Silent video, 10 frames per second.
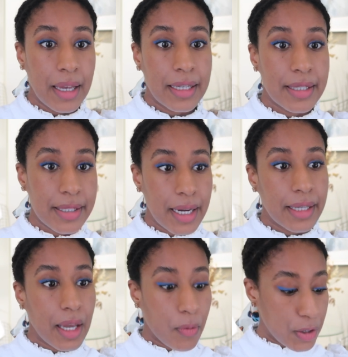
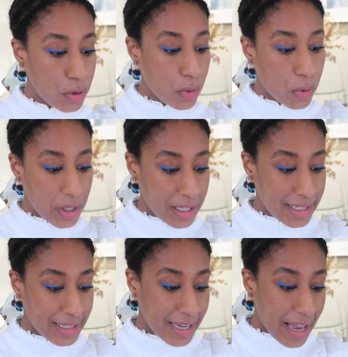Instead, I went to things
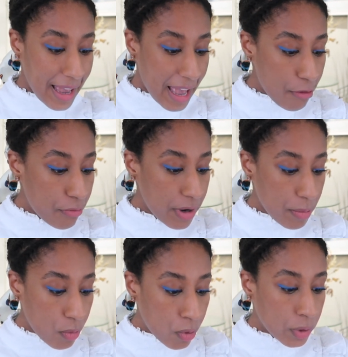that every
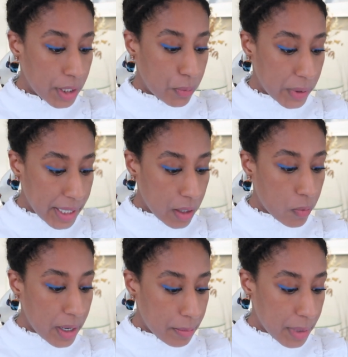morning when I
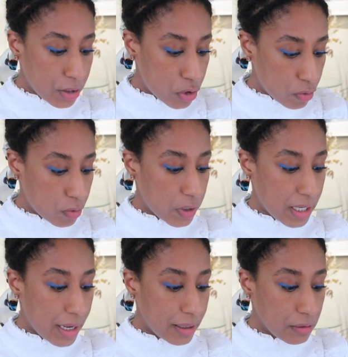wear my
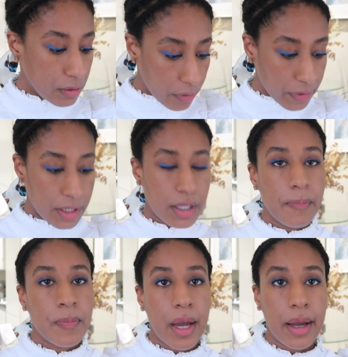jewelry, I love it.
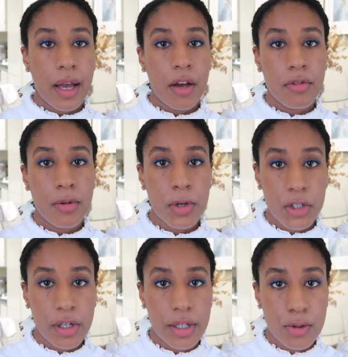I have a
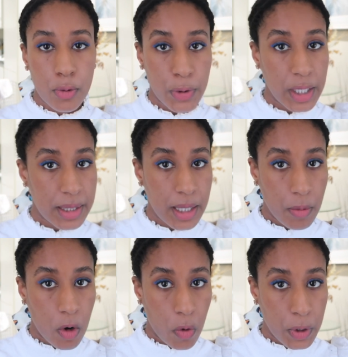wish list of things that
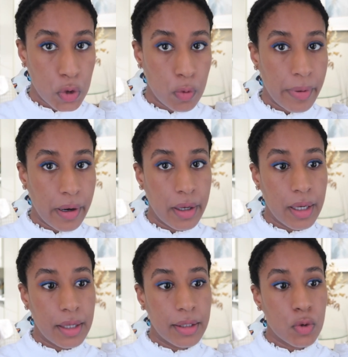I'm going to buy,
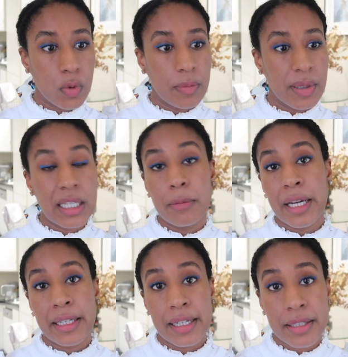and it will be in
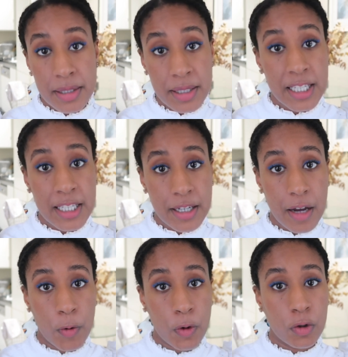my next tea
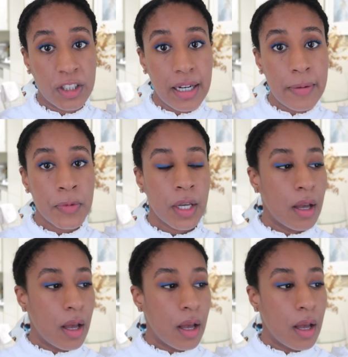time with Ouga.